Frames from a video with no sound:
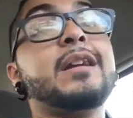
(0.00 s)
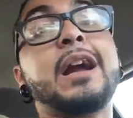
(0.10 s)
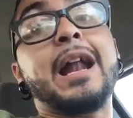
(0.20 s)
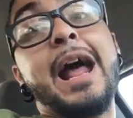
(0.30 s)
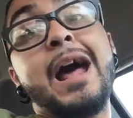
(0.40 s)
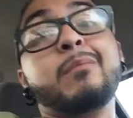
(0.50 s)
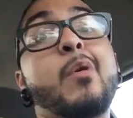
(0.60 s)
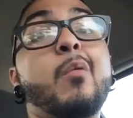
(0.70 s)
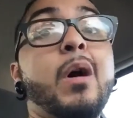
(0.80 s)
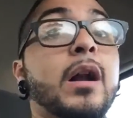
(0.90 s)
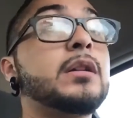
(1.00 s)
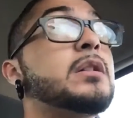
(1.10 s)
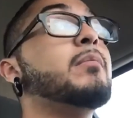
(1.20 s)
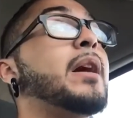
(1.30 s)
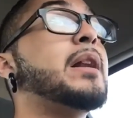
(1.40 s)
gotta add more water
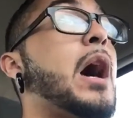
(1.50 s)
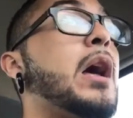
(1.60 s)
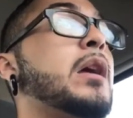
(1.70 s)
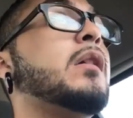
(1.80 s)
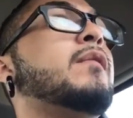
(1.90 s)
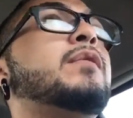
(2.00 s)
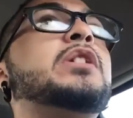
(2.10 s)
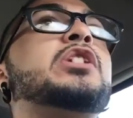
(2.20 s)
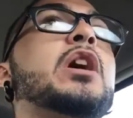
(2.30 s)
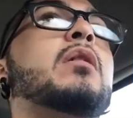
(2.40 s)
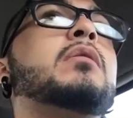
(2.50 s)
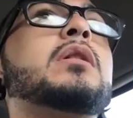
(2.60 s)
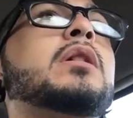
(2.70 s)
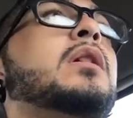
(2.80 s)
to my diet for sure.